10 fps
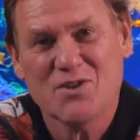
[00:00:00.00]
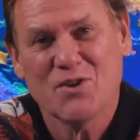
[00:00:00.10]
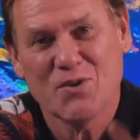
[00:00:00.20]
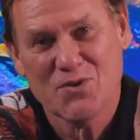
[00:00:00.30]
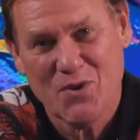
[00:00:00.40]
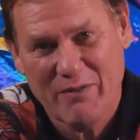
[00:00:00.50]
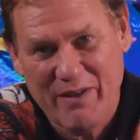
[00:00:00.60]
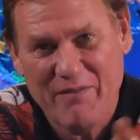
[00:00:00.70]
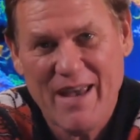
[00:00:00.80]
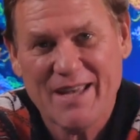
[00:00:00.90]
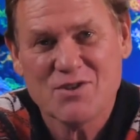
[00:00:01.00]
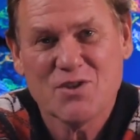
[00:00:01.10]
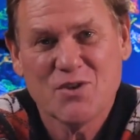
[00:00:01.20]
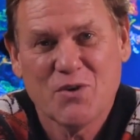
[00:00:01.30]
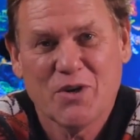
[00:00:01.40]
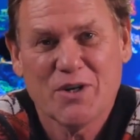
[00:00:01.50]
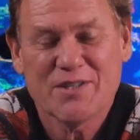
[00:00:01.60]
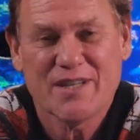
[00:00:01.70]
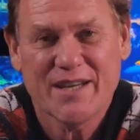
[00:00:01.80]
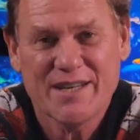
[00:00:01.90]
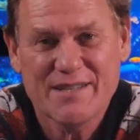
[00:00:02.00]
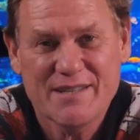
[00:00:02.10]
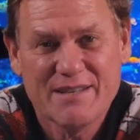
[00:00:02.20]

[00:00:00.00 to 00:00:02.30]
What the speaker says: to sort of advance your studies.